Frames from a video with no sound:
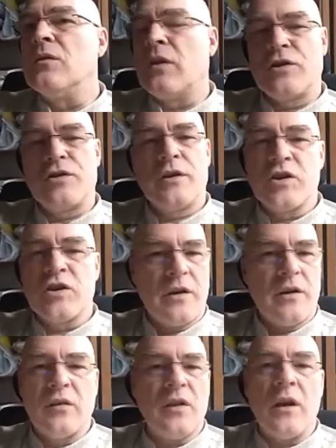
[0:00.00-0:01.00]
Russia and
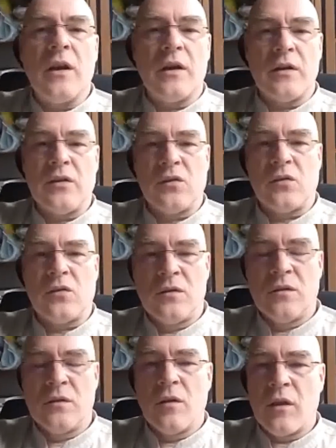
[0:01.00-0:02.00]
China as allies.
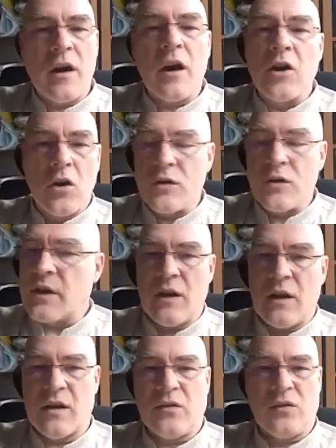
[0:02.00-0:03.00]
They are not
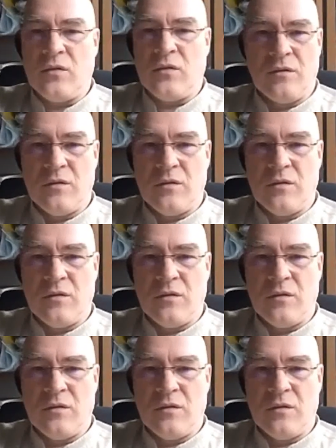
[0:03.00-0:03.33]
allies.